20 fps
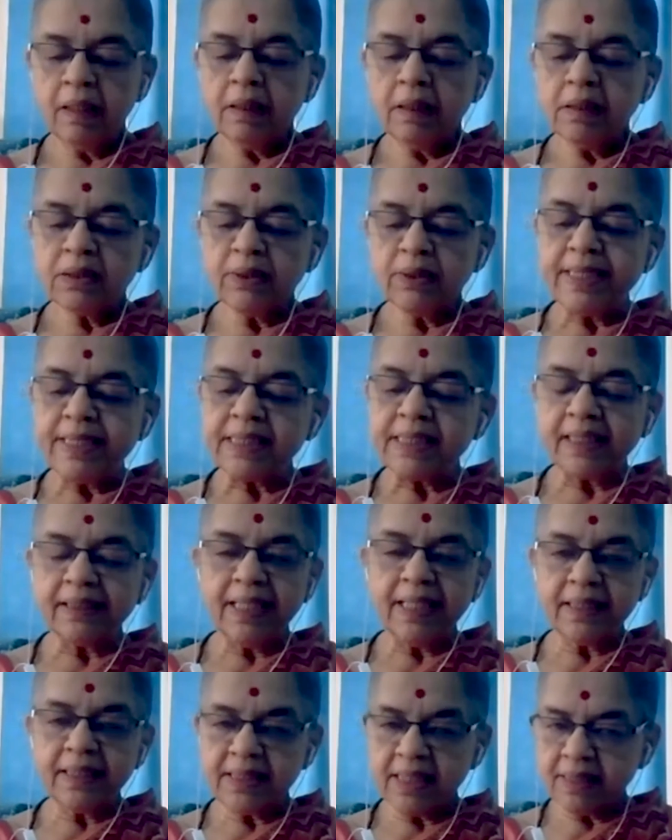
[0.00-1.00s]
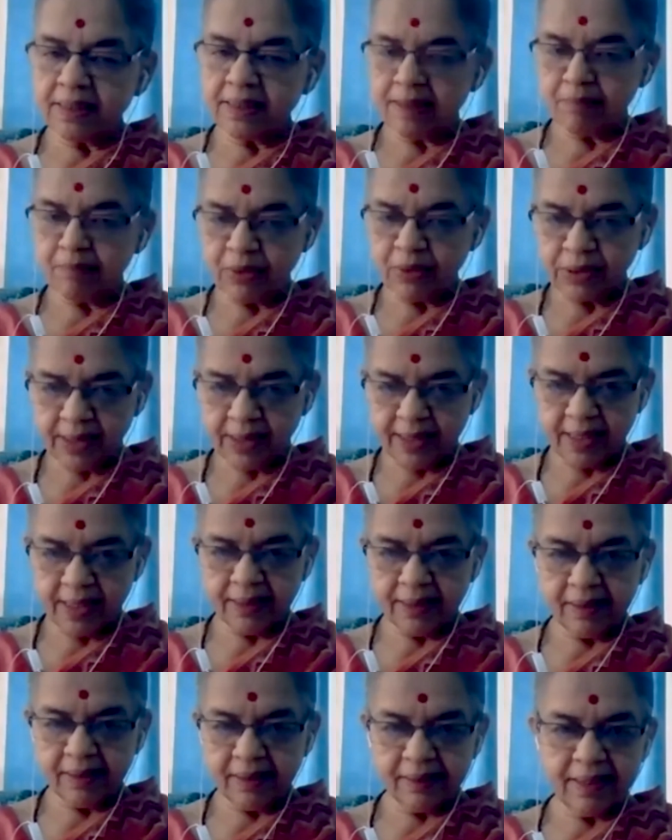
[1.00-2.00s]
So in Shaddarshana
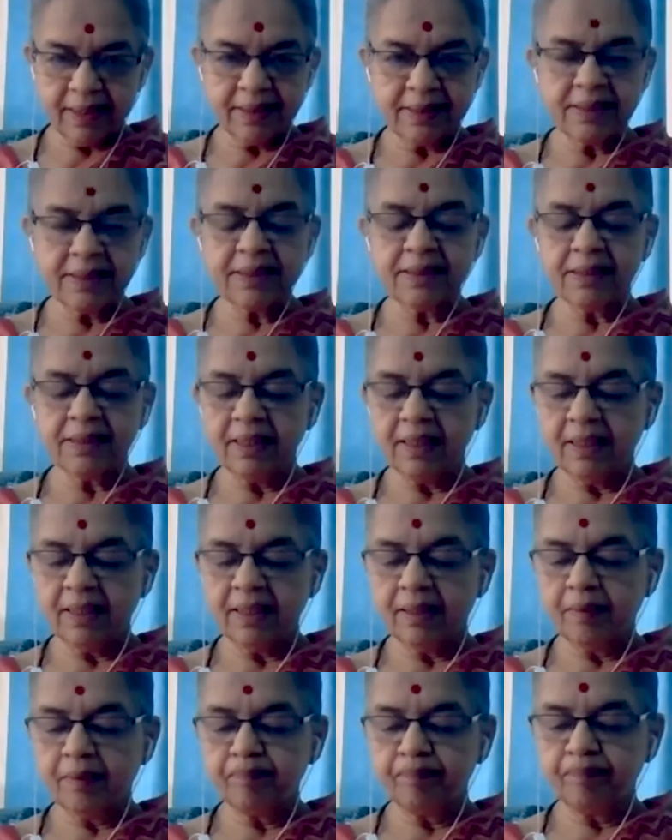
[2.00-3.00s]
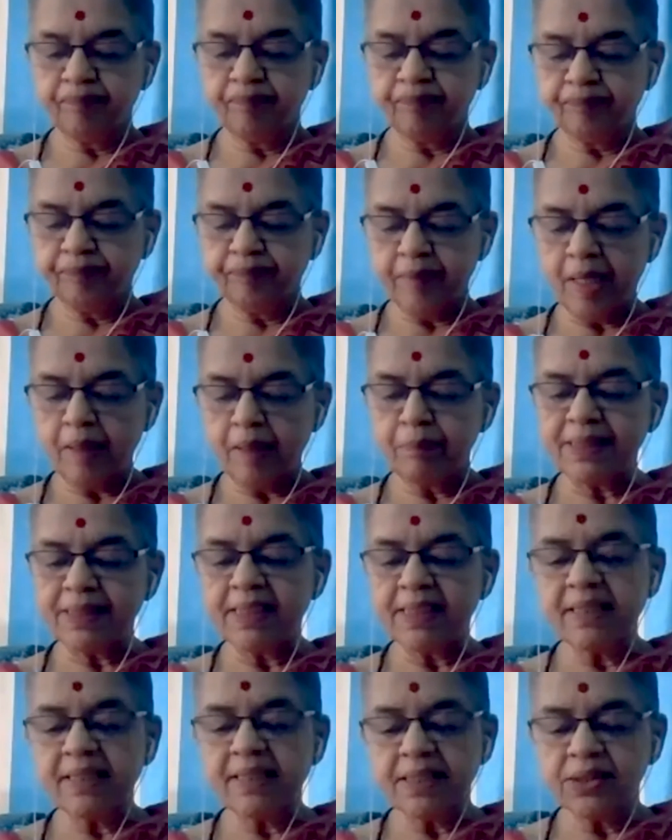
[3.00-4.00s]
Samuchaya, there is a, a
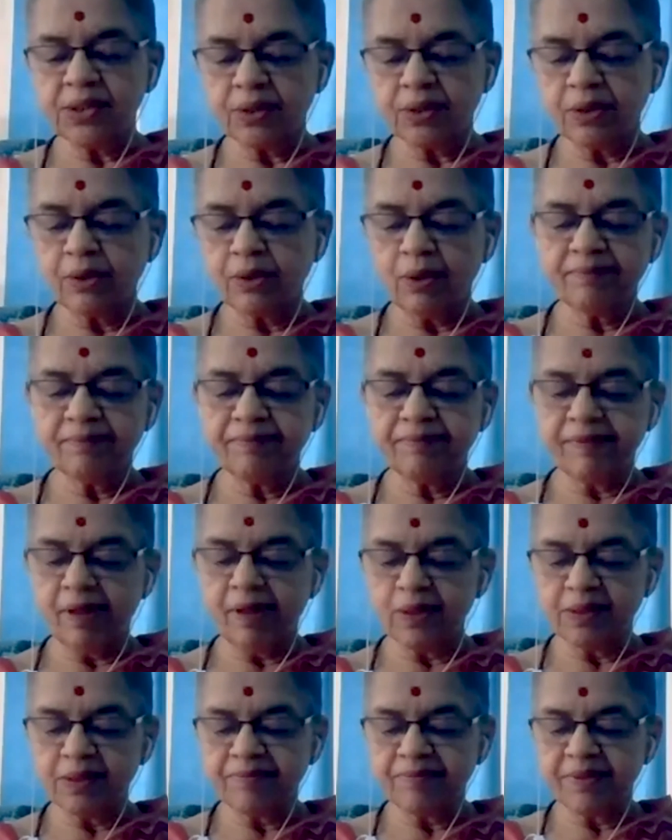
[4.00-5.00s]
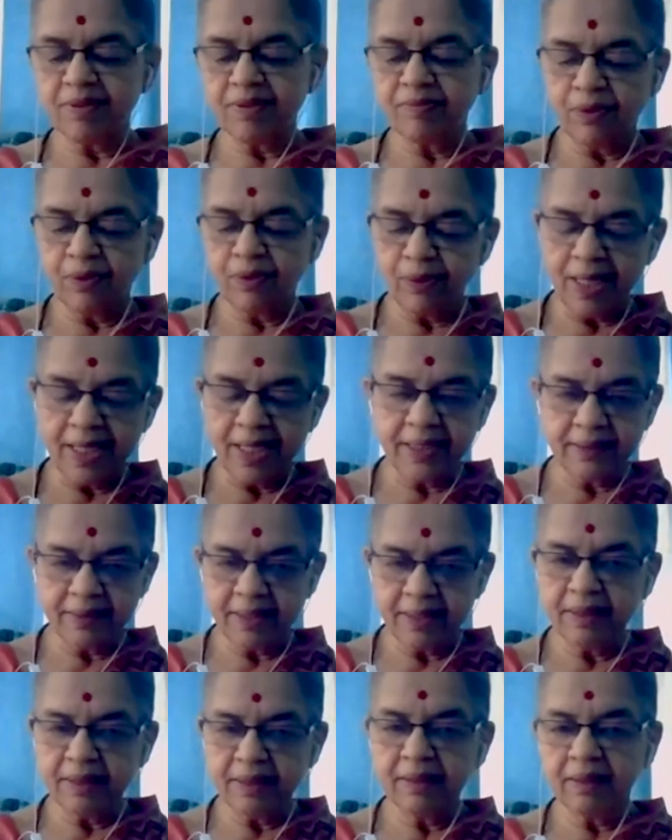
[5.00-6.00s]
presentation of philosophy of Lokayata
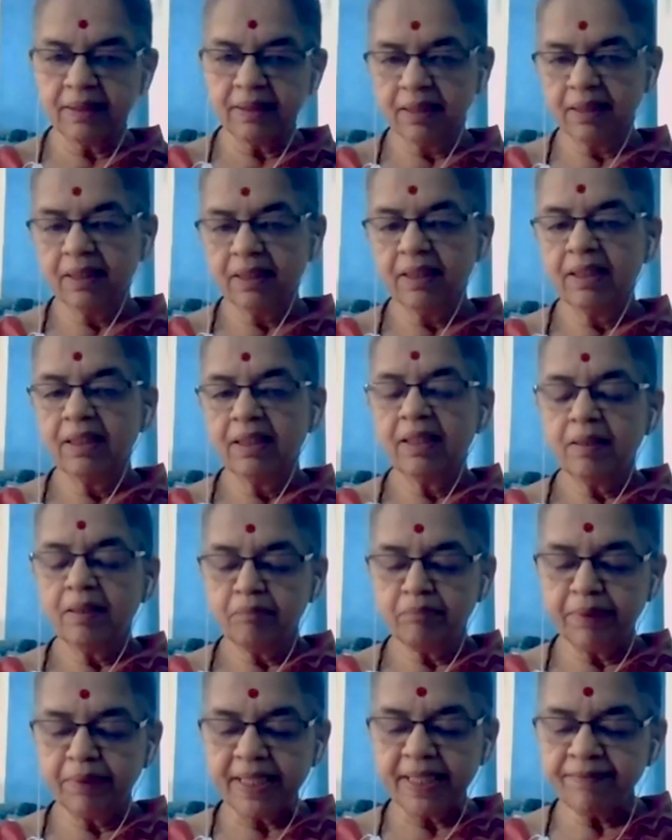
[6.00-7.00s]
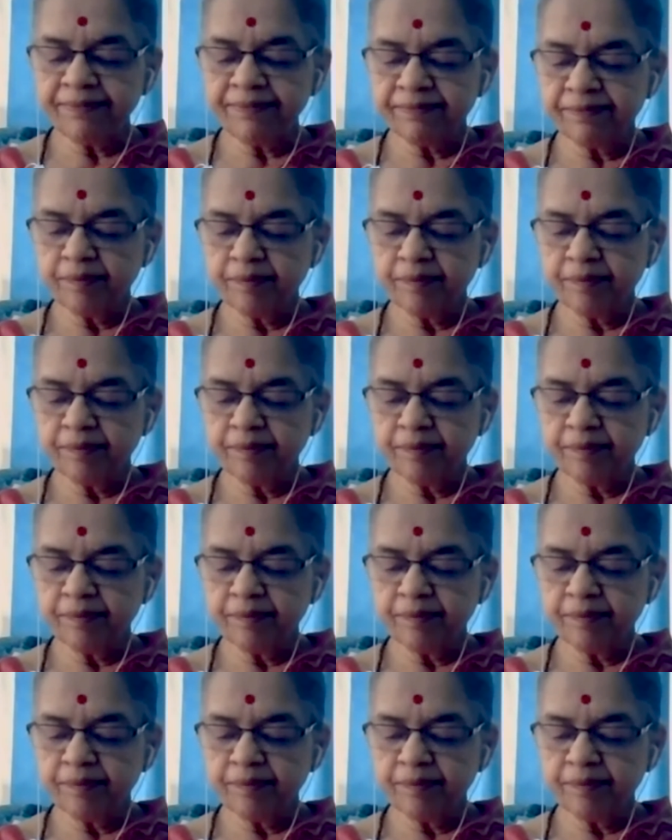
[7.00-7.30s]
in brief.